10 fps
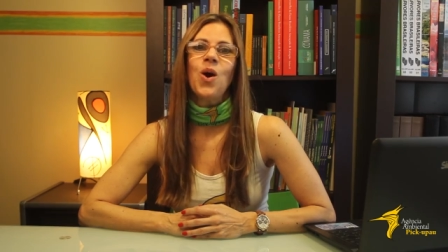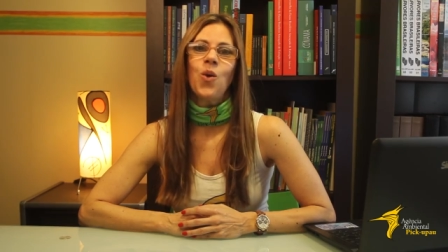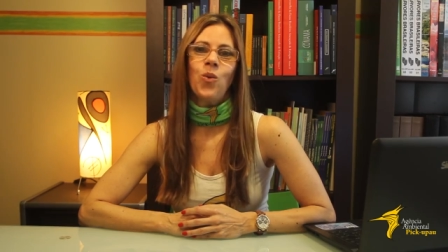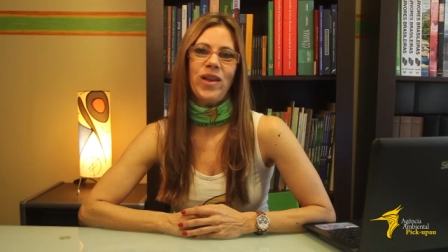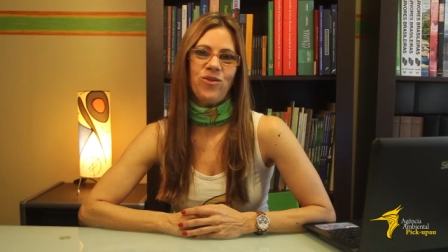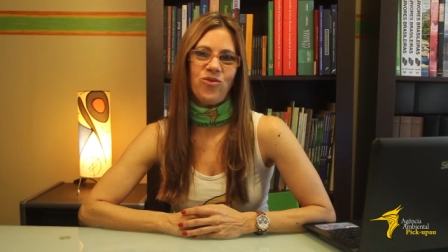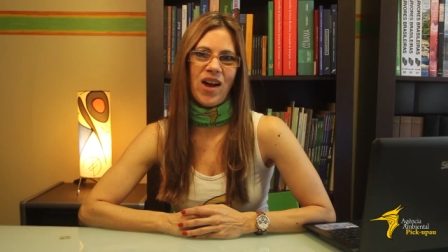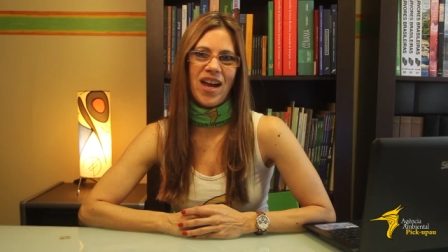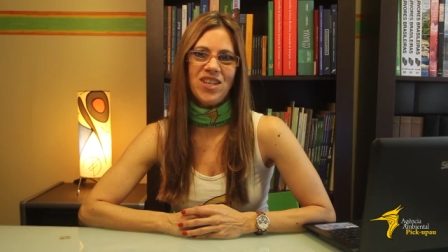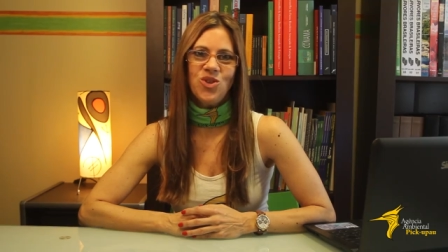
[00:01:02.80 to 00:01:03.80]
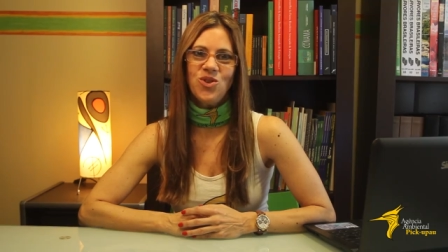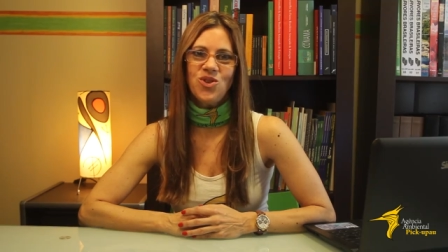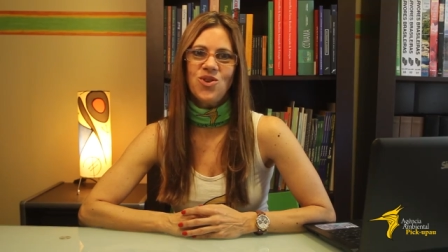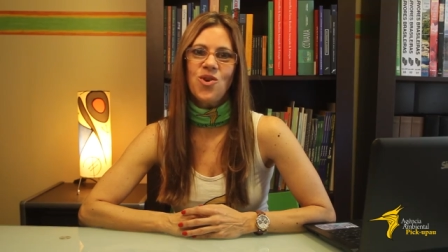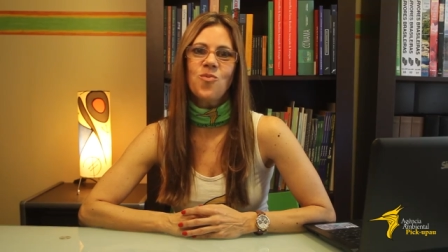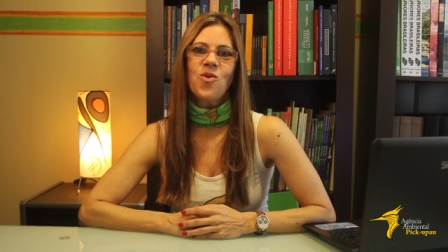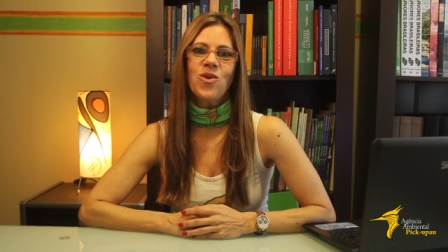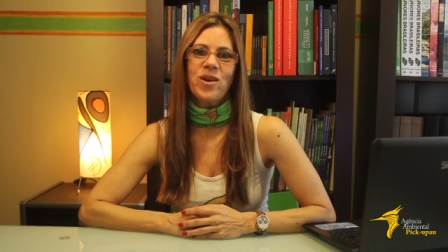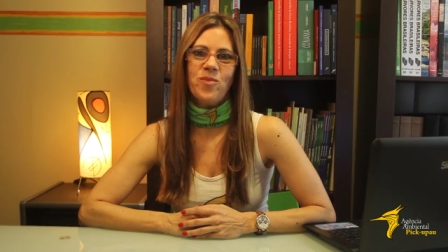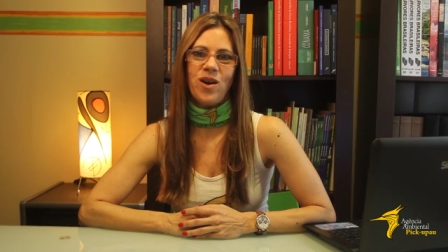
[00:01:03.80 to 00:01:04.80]
We invite you to know
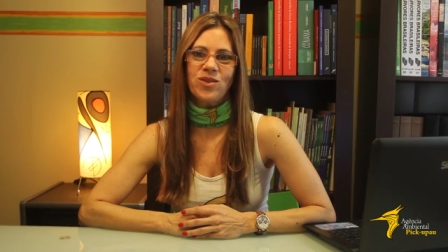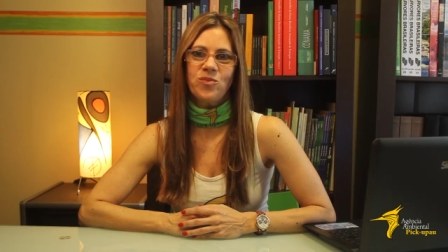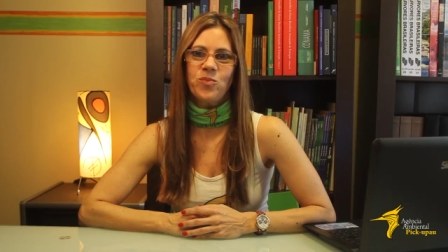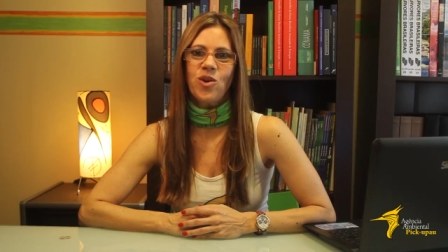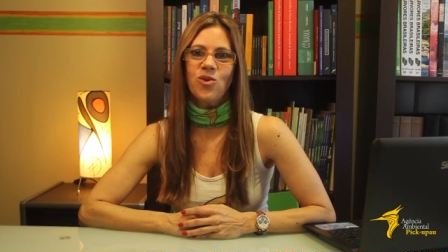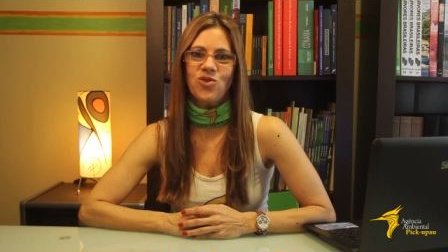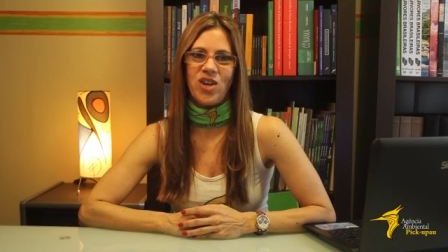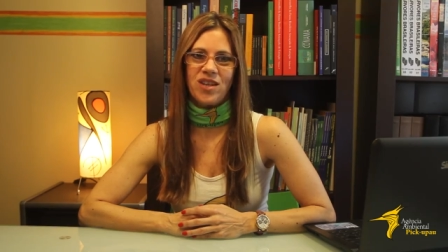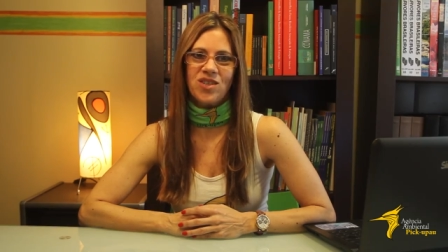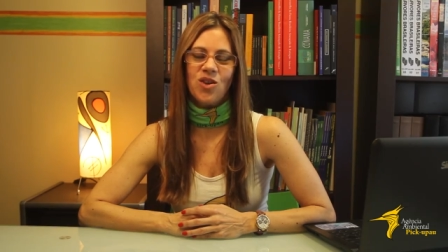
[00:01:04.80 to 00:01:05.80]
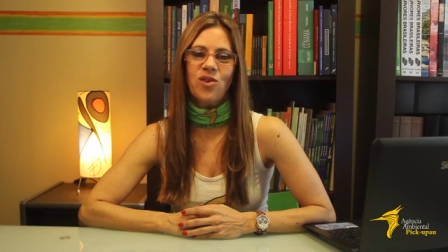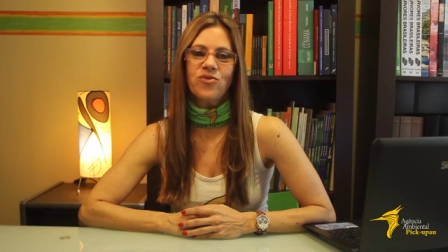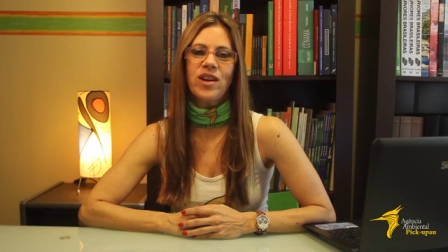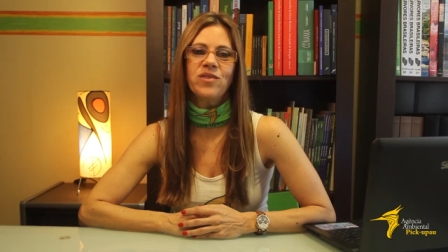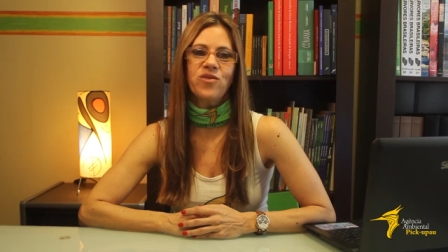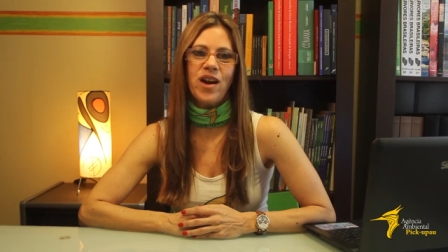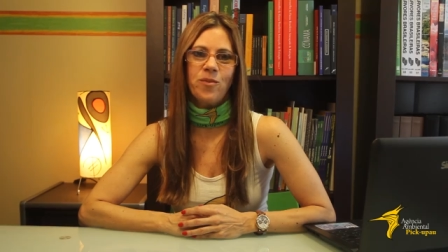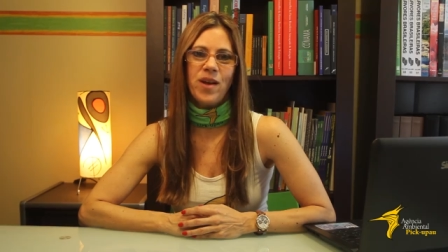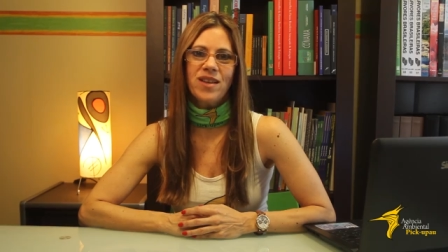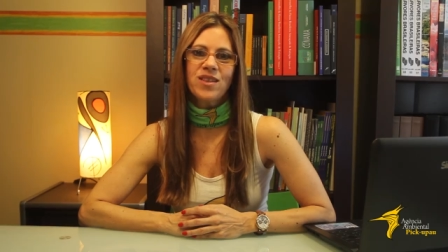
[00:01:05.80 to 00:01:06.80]
more about the projects of
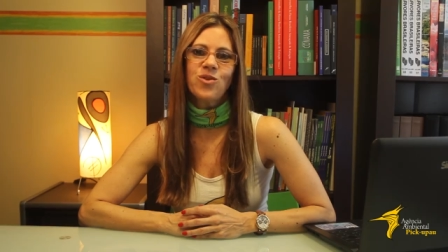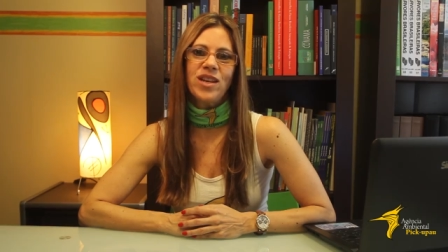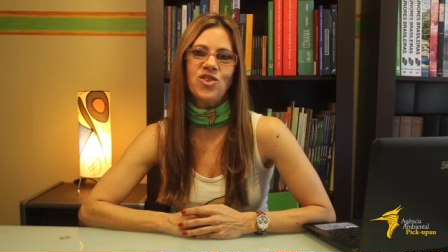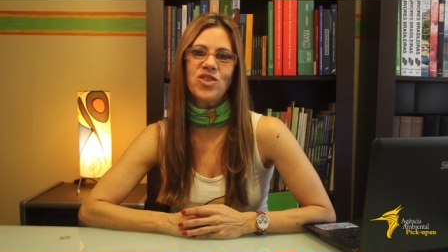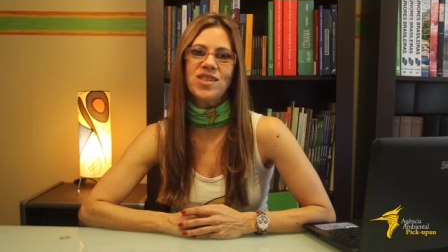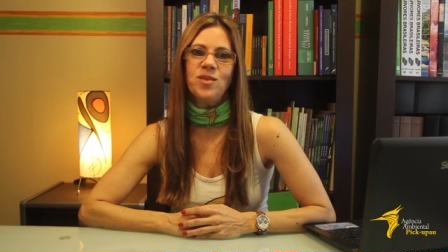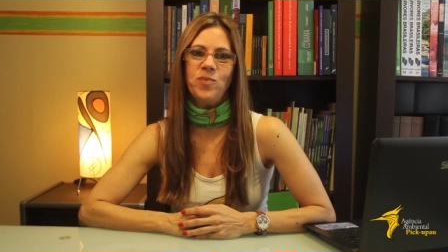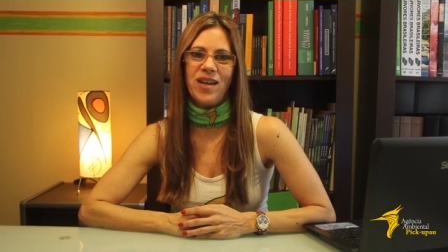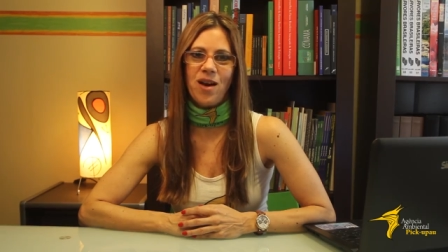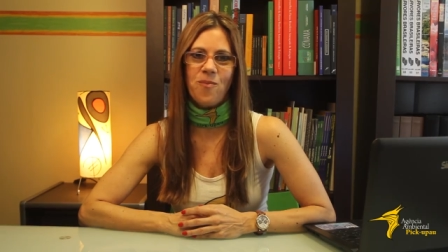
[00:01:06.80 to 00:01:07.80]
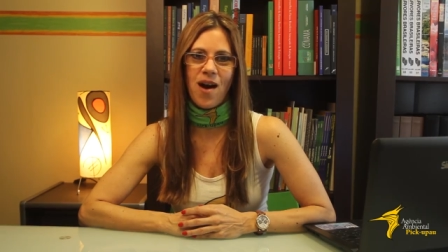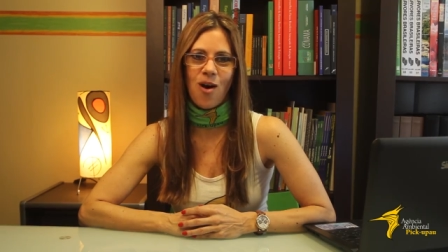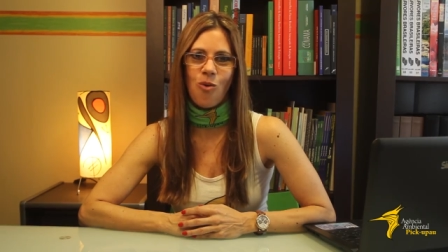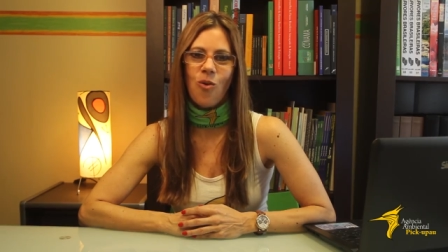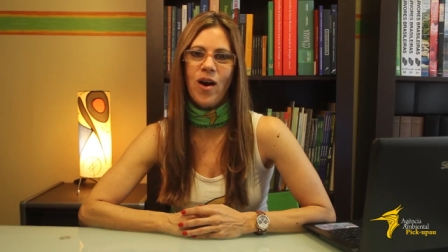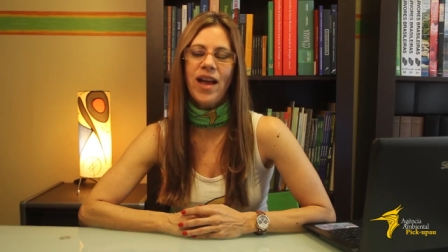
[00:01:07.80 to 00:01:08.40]
Environmental Agency Pick-upau,